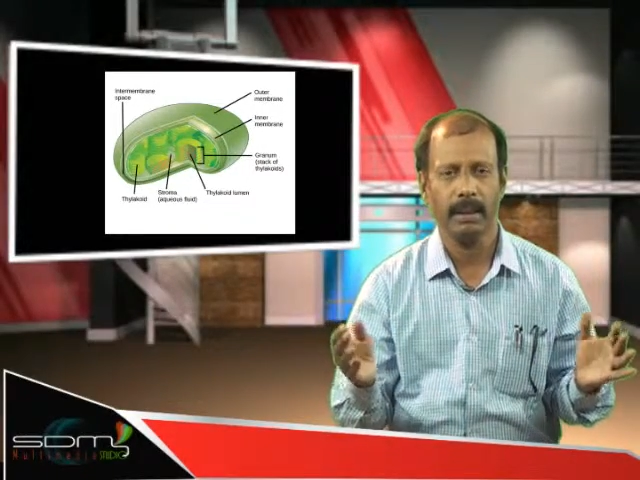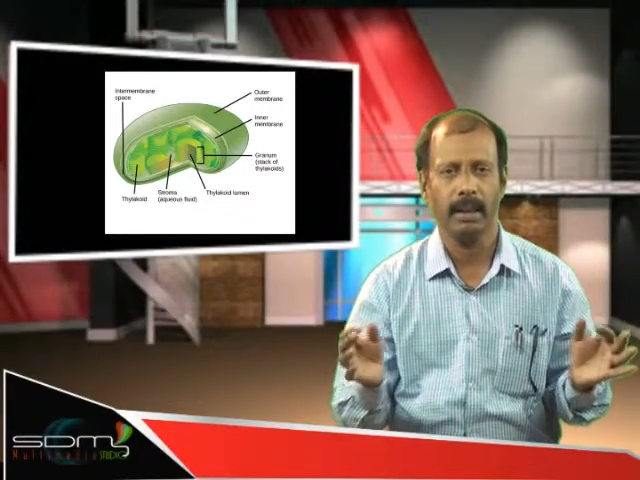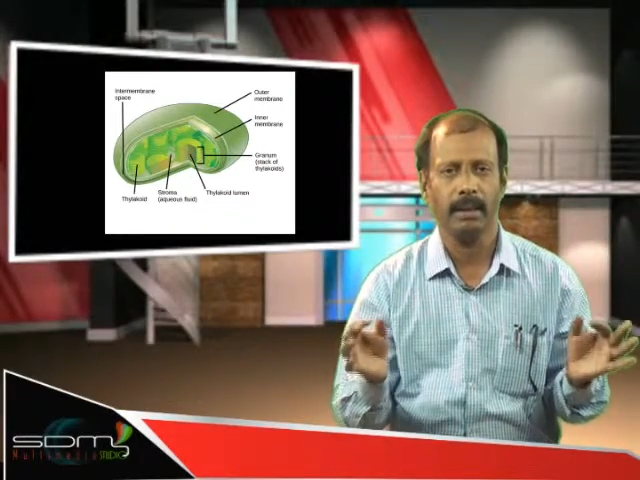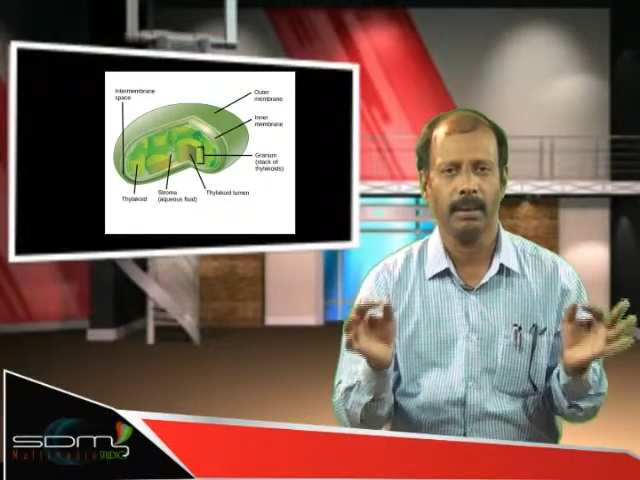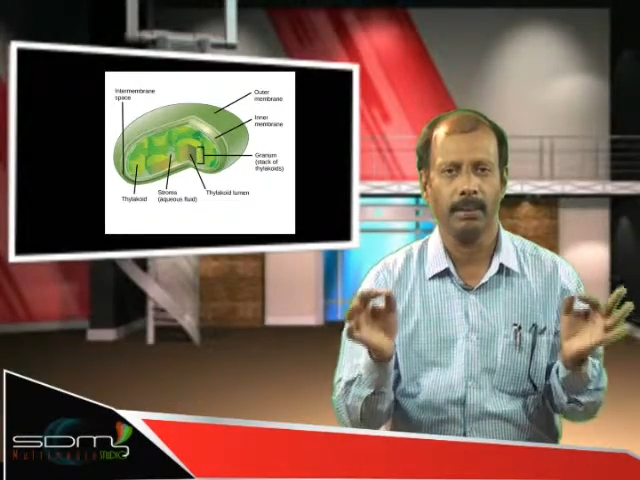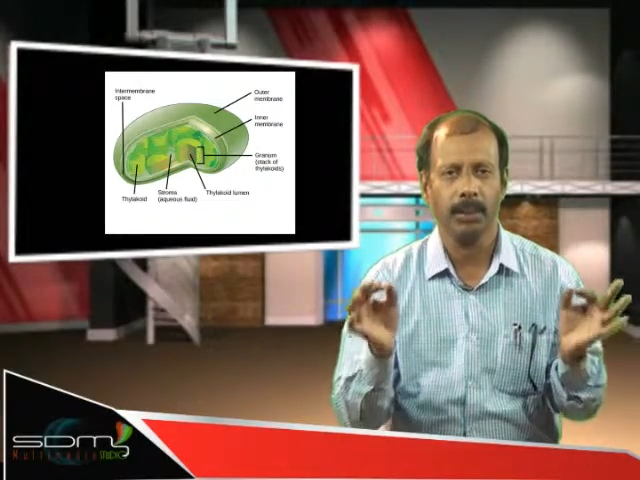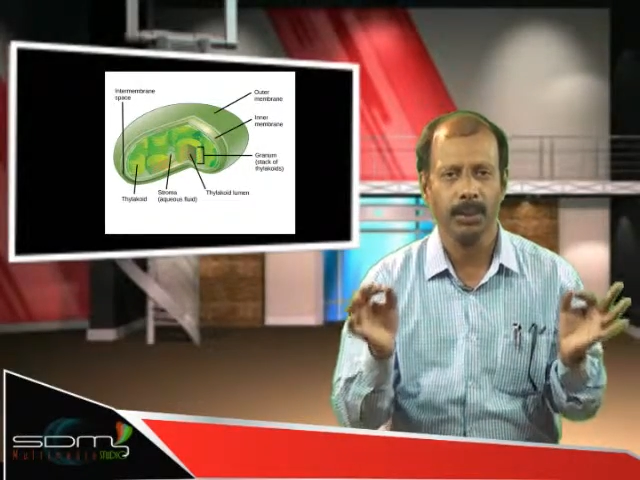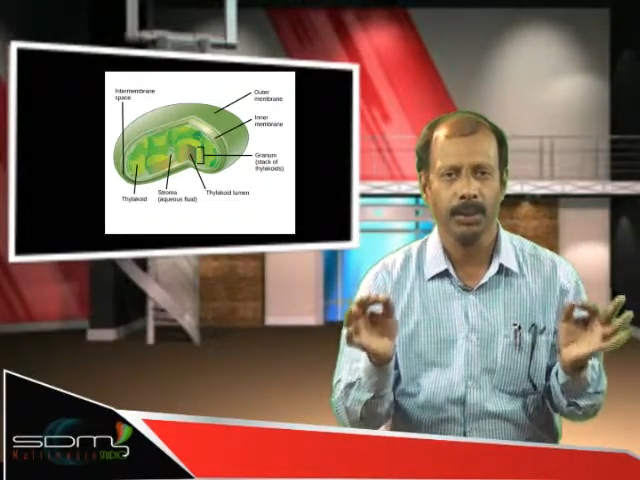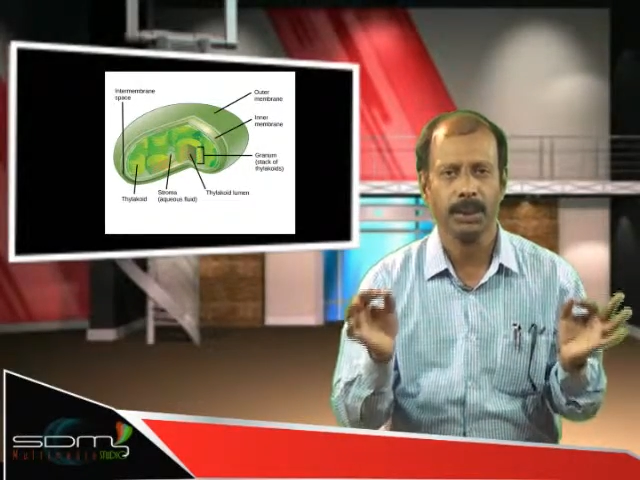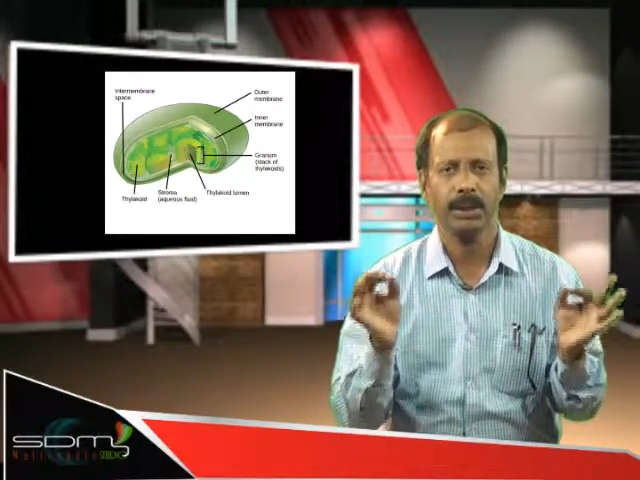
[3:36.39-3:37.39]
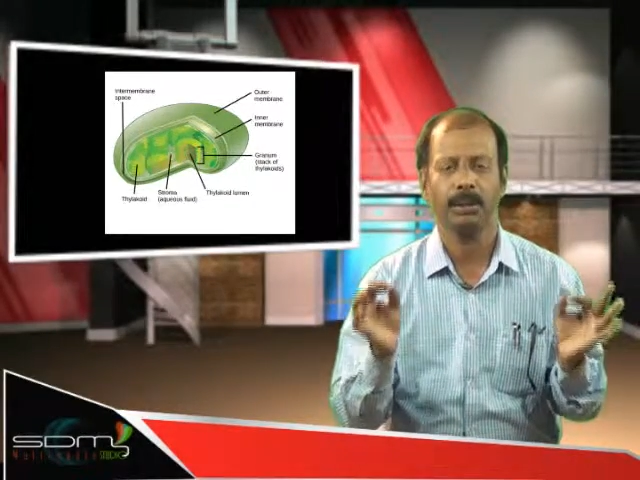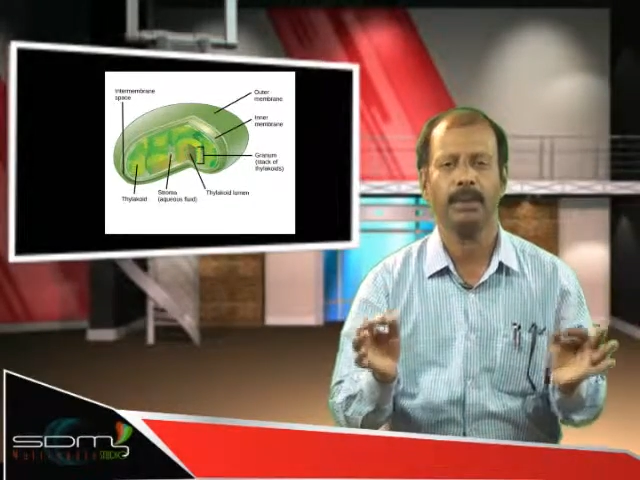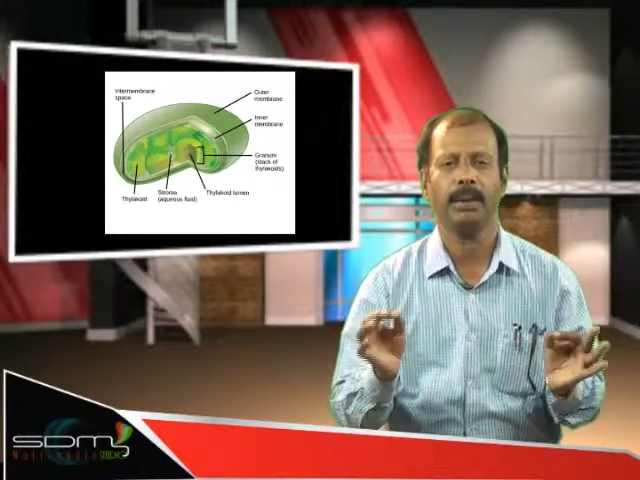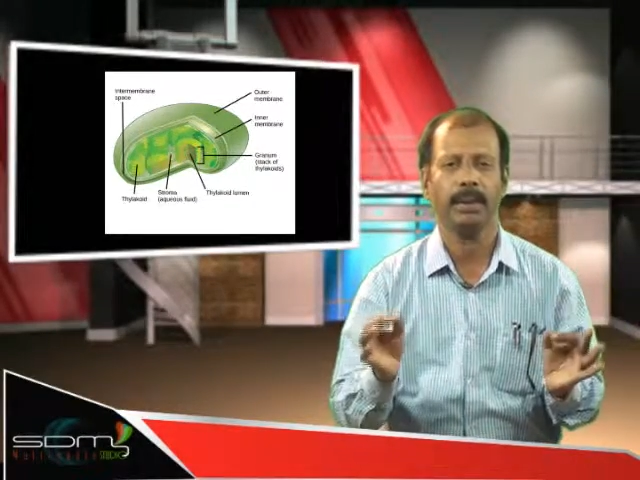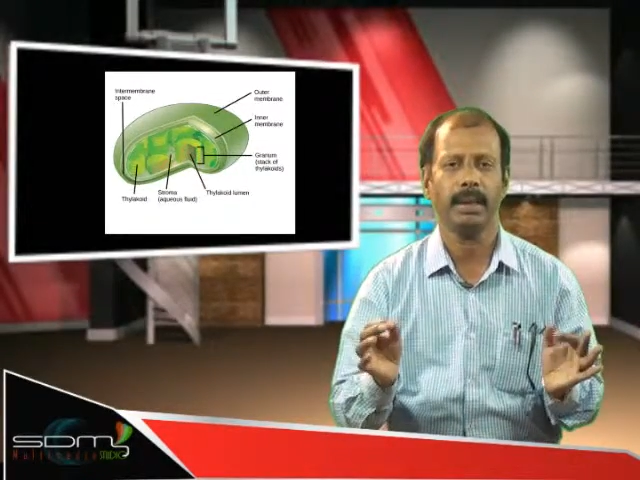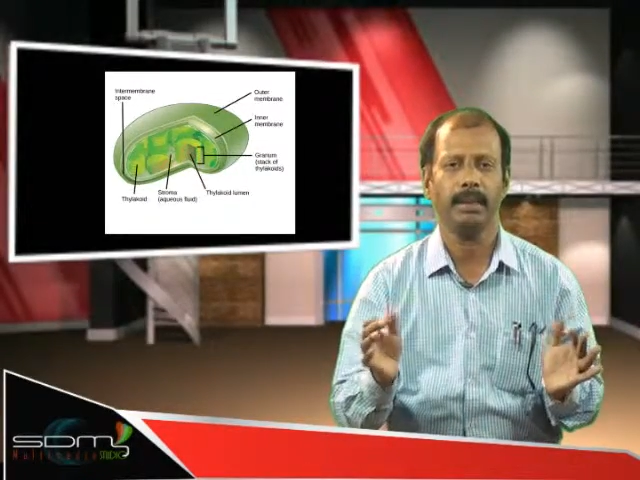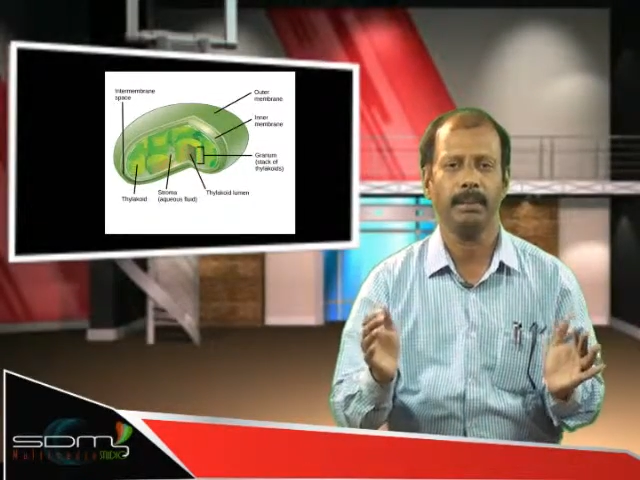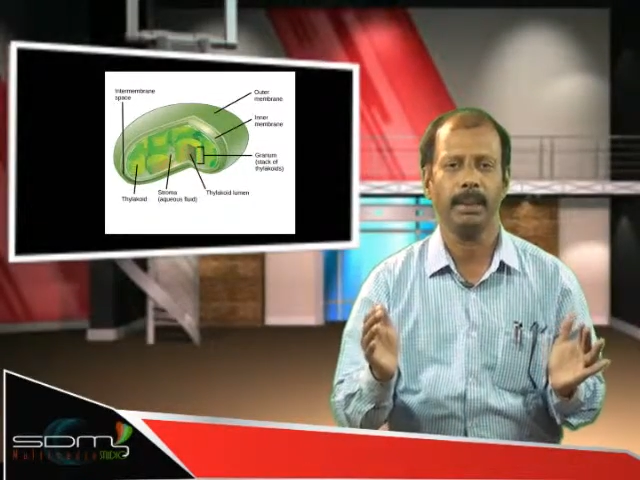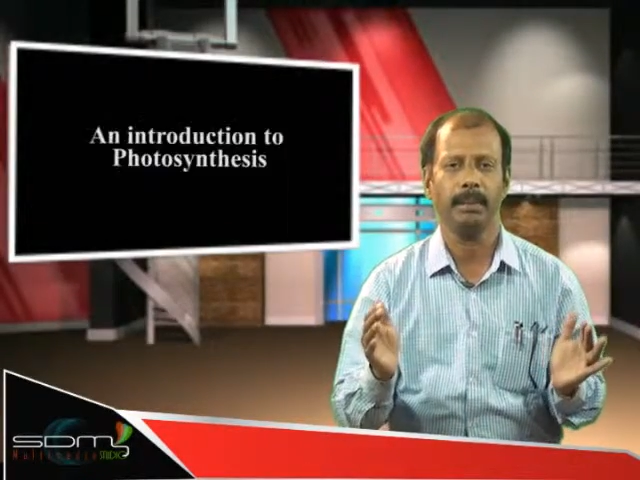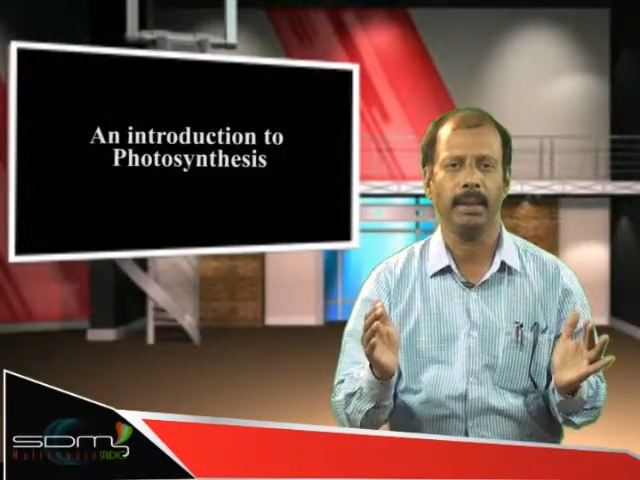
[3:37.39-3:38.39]
and the most important
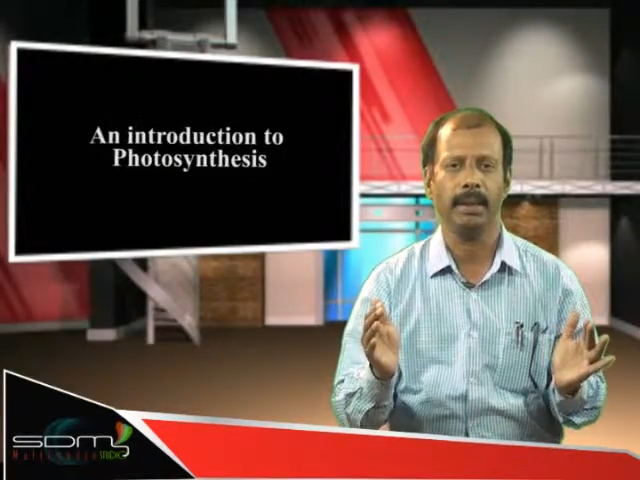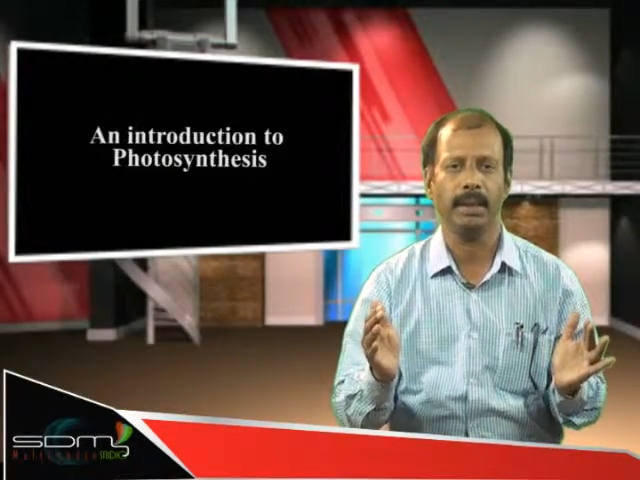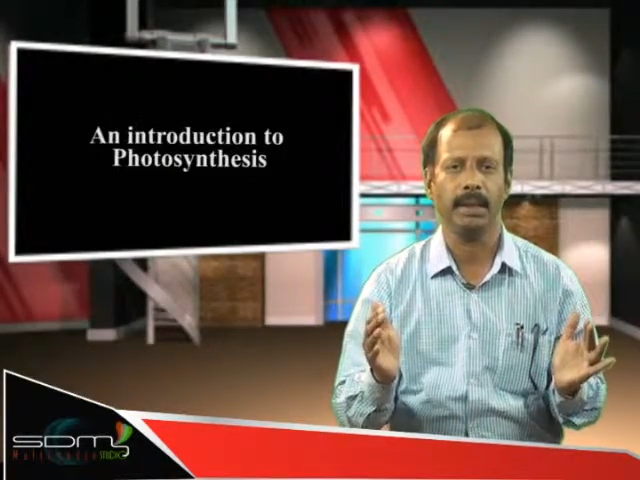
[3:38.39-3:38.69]
pigment